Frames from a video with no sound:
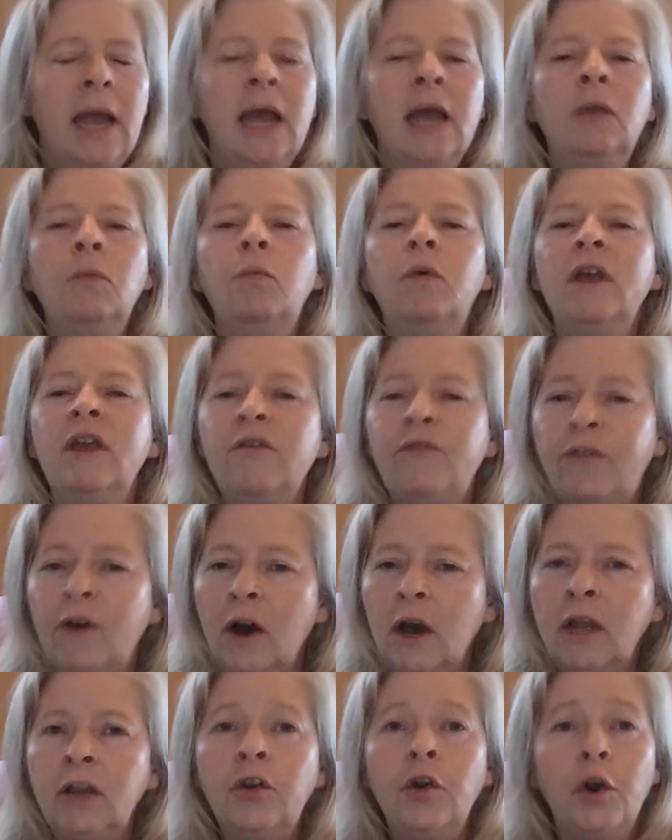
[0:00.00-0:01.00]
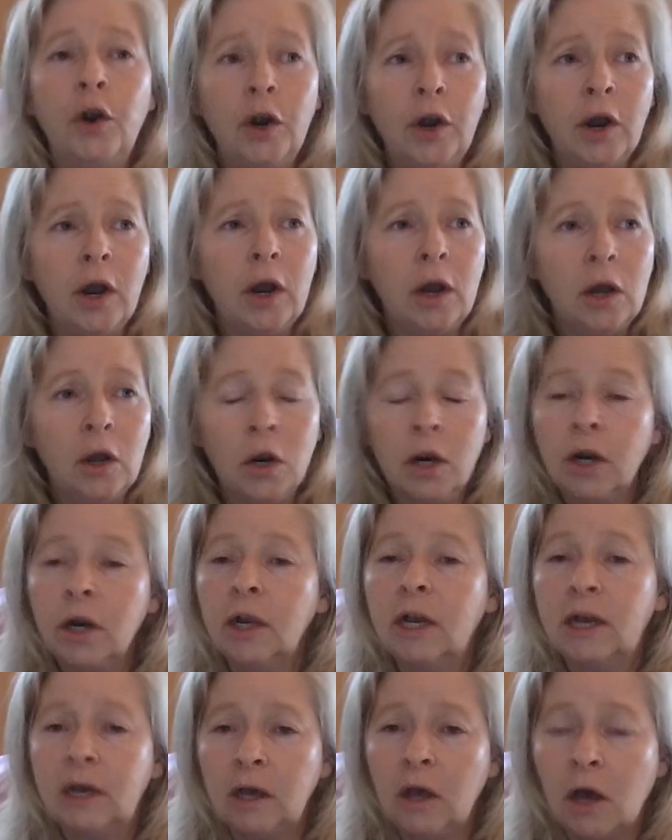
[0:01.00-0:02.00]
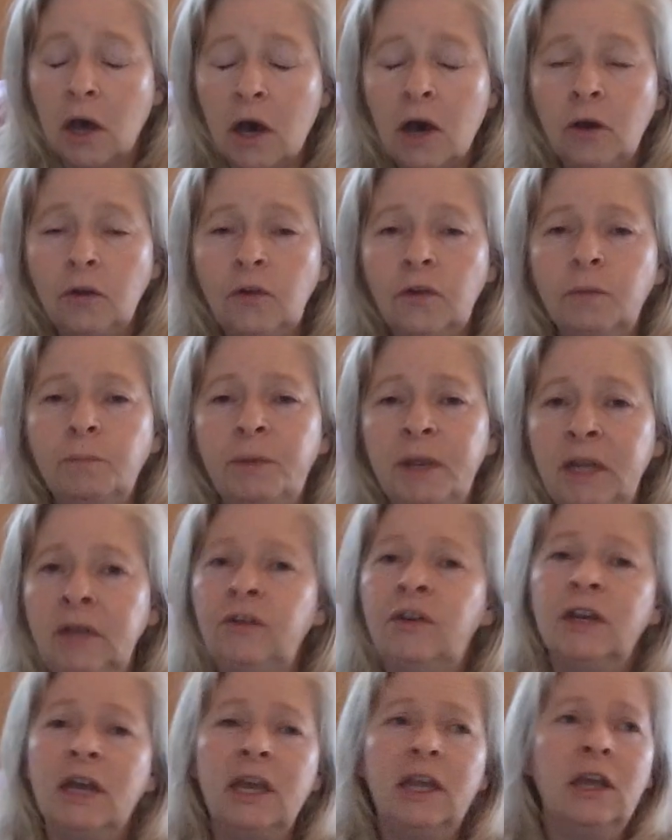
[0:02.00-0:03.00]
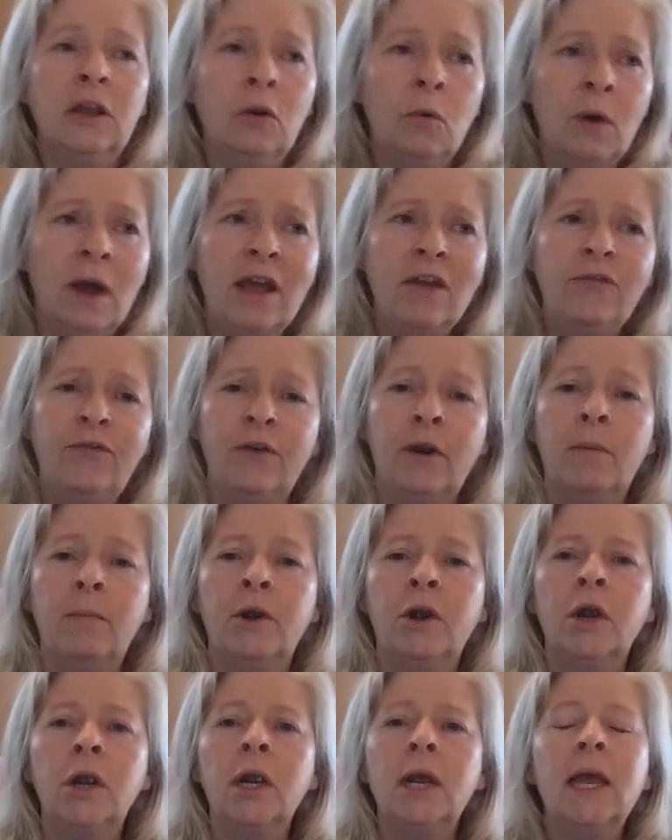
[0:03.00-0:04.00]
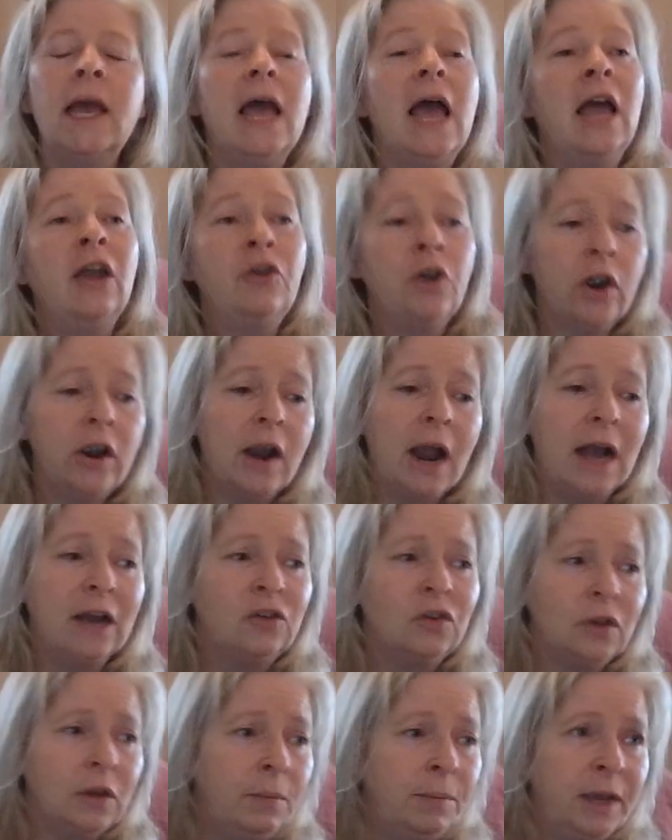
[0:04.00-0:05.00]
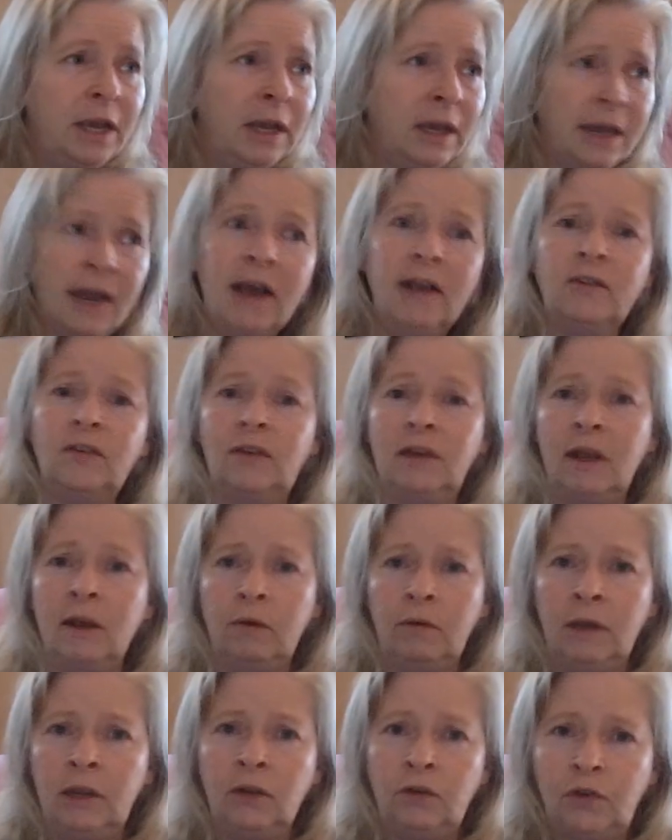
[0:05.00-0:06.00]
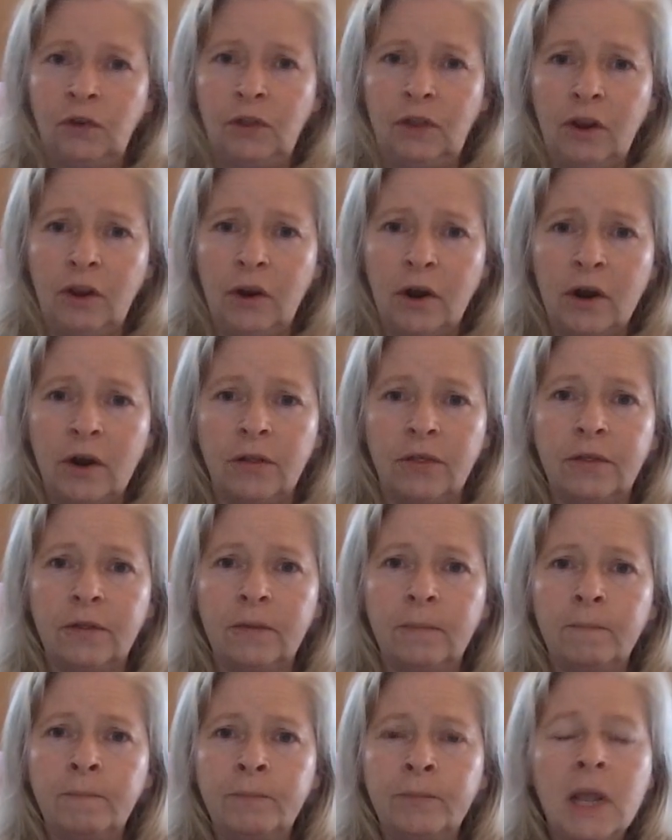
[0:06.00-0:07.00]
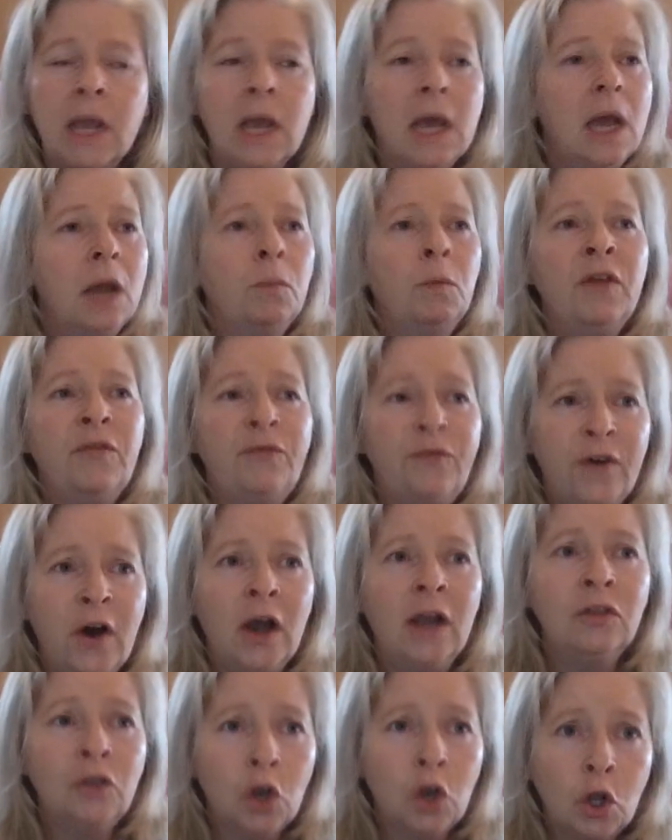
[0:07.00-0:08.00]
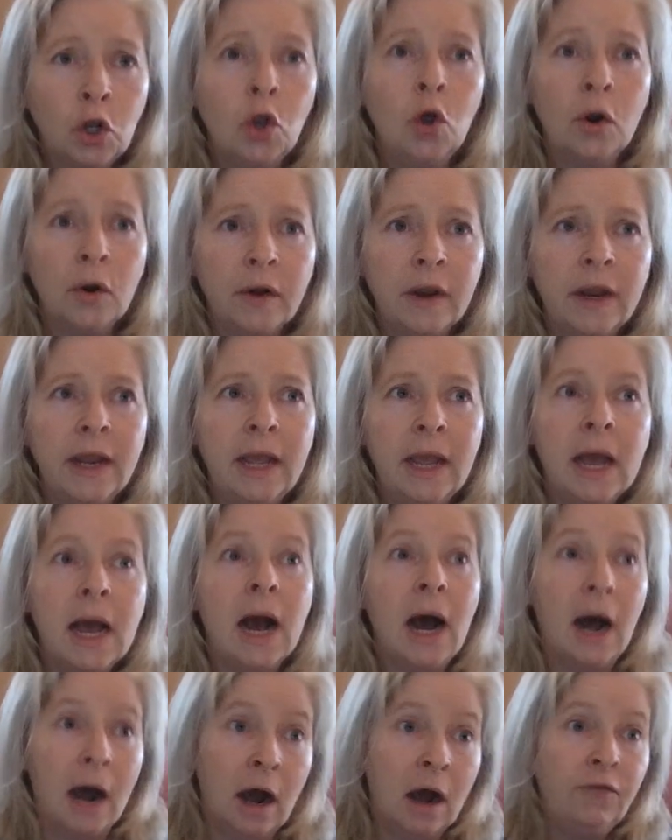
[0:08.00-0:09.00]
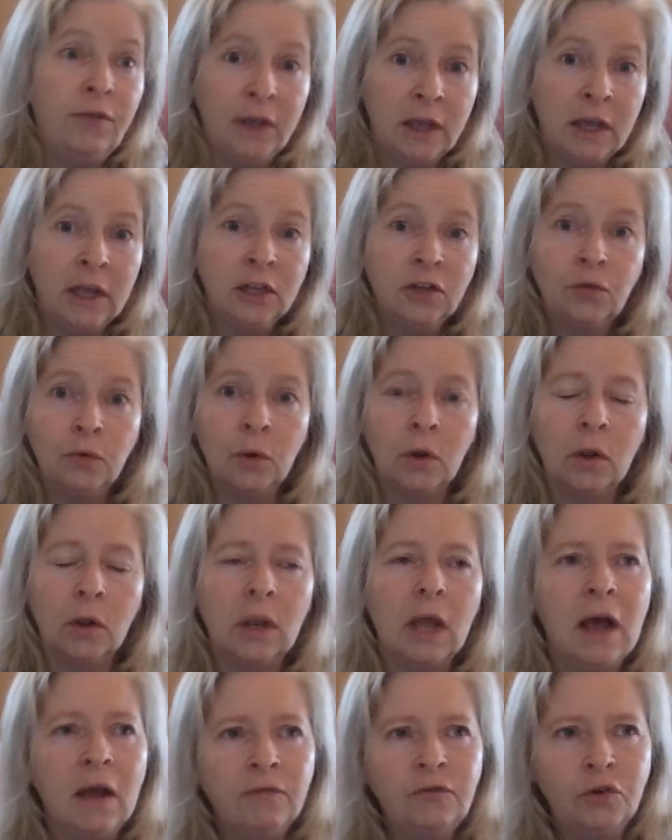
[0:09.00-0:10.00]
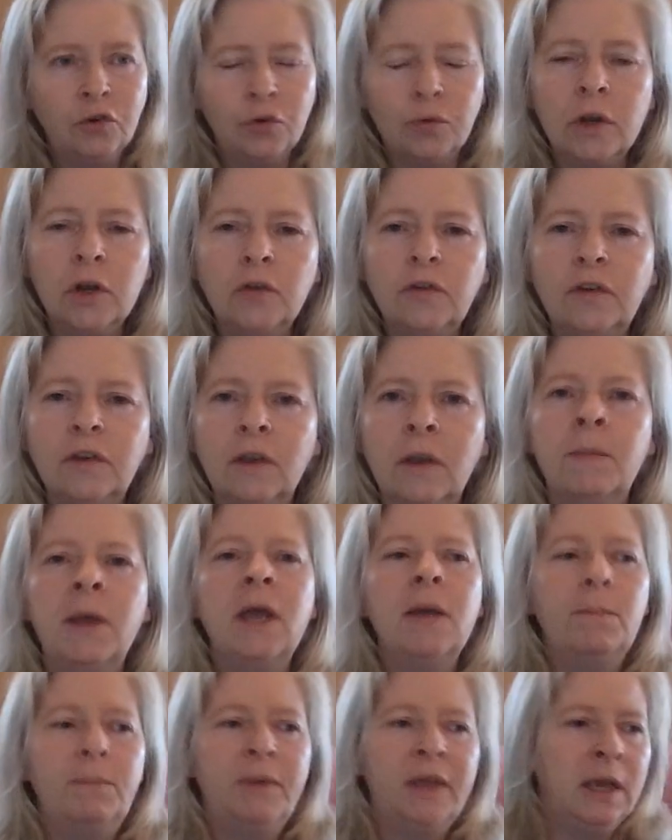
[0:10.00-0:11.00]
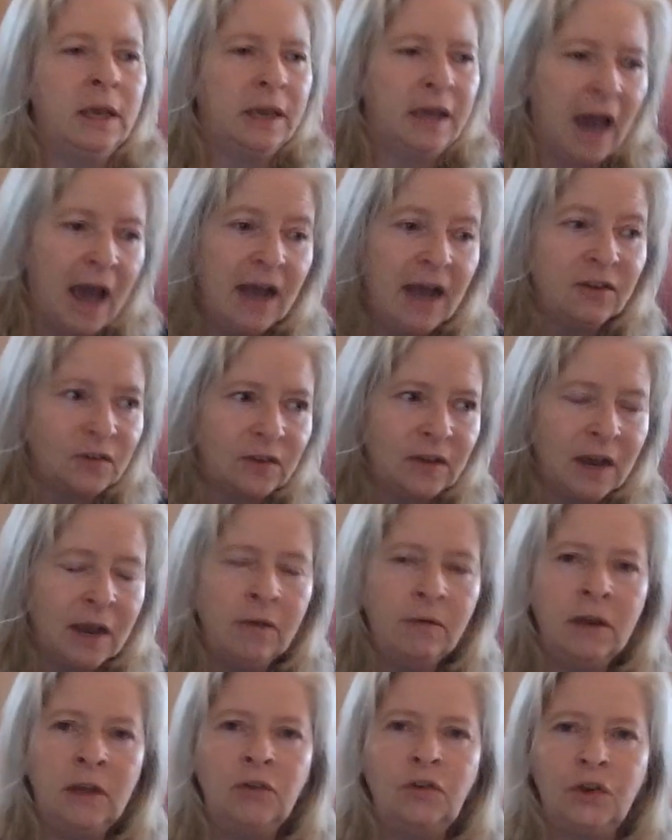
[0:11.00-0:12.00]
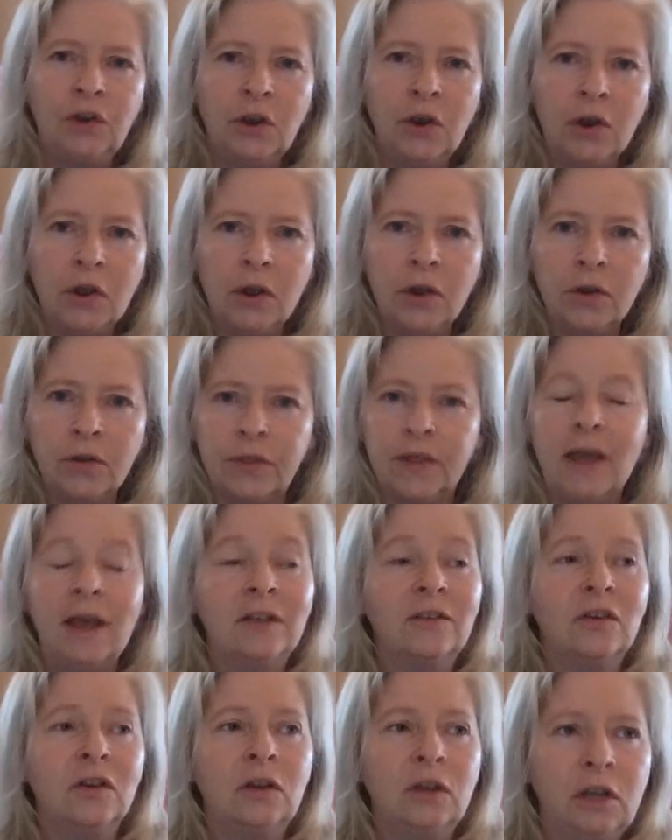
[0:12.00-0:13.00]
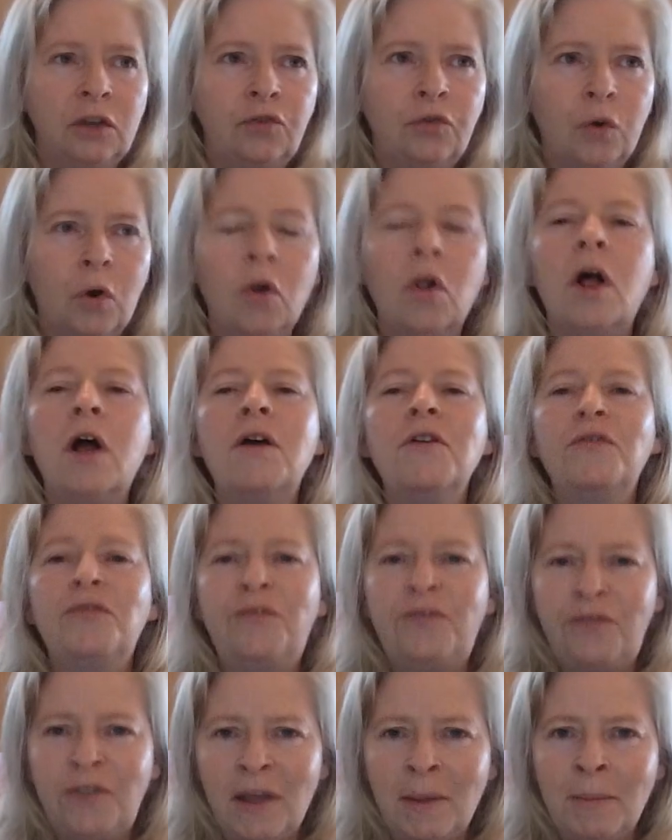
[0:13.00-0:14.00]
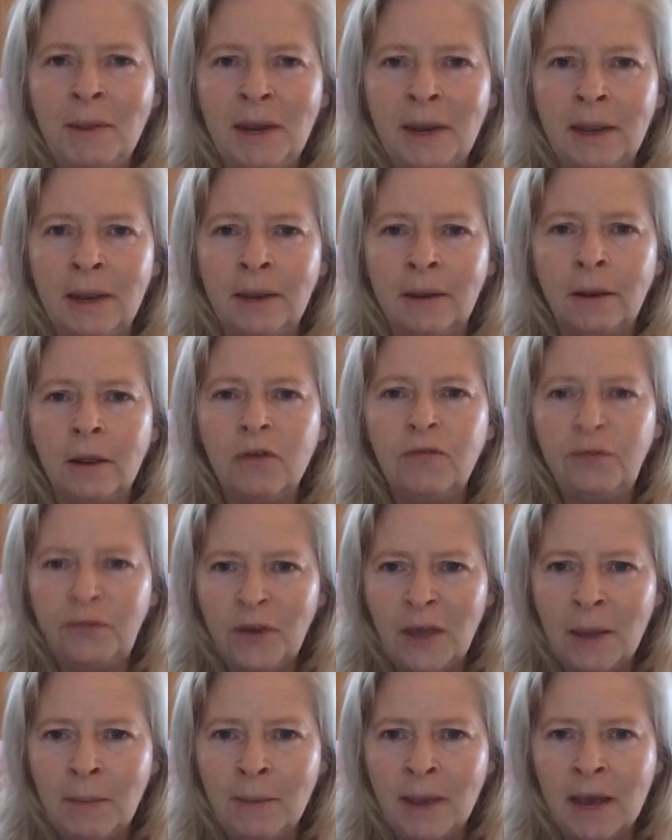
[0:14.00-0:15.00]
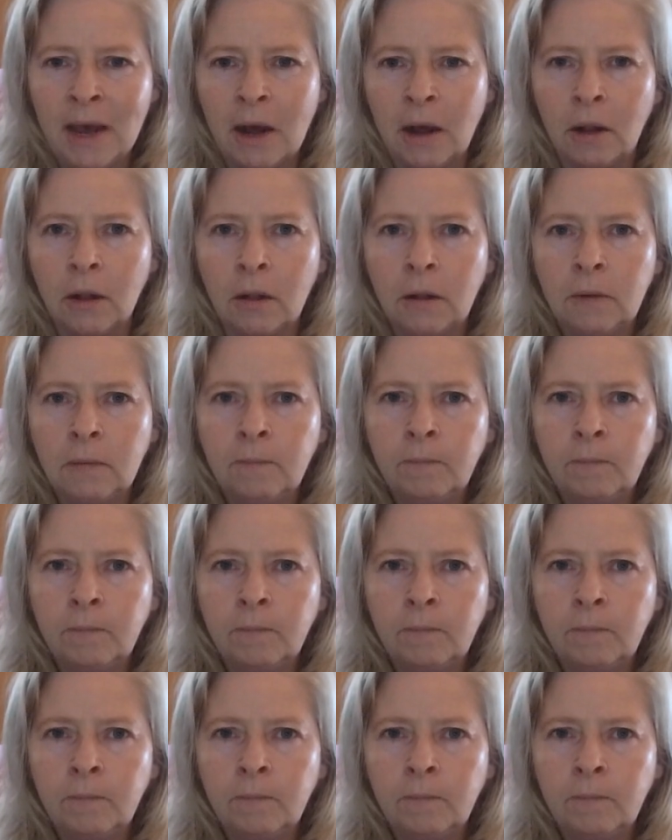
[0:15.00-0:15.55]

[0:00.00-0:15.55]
And we find her her host being taken away from her and her actually being cast down into the earth. And we find the glory of Israel, of Jerusalem, being cast down into the earth as a literal feminine, female.